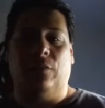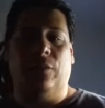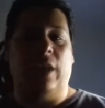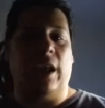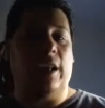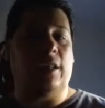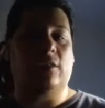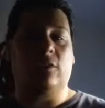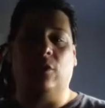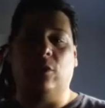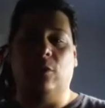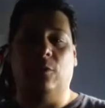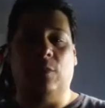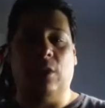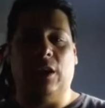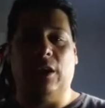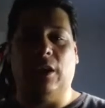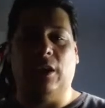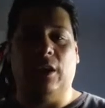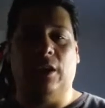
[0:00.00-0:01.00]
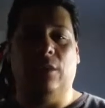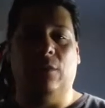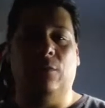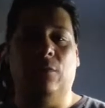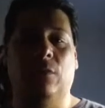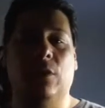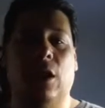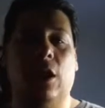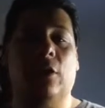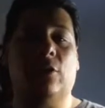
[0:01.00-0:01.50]
That's going to be
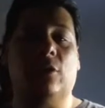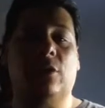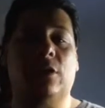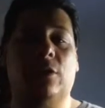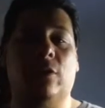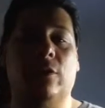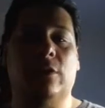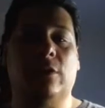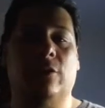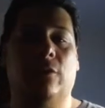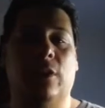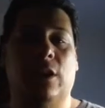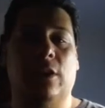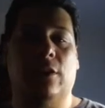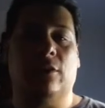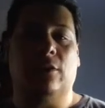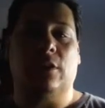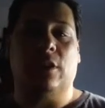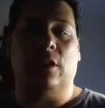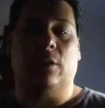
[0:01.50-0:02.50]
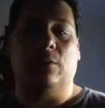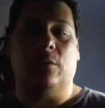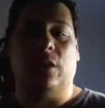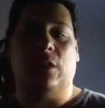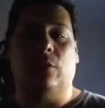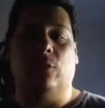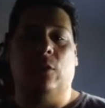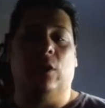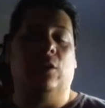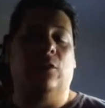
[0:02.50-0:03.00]
the other series of videos that I'm
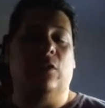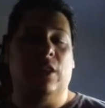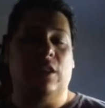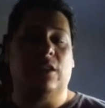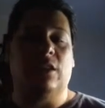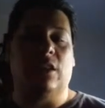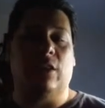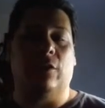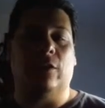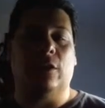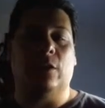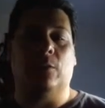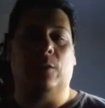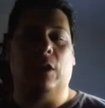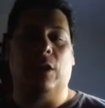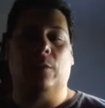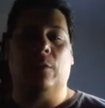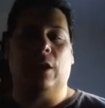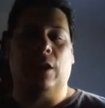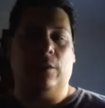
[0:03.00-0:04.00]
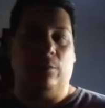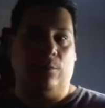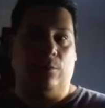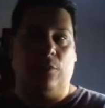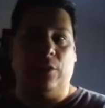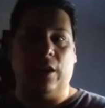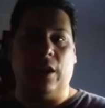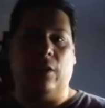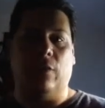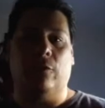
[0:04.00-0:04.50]
going to, well, this series, but I mean
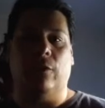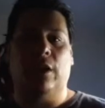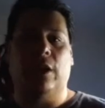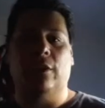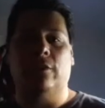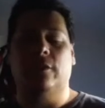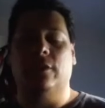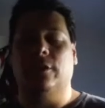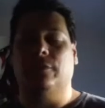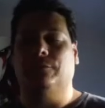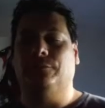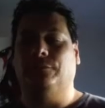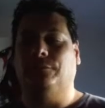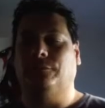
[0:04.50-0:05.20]
the other videos.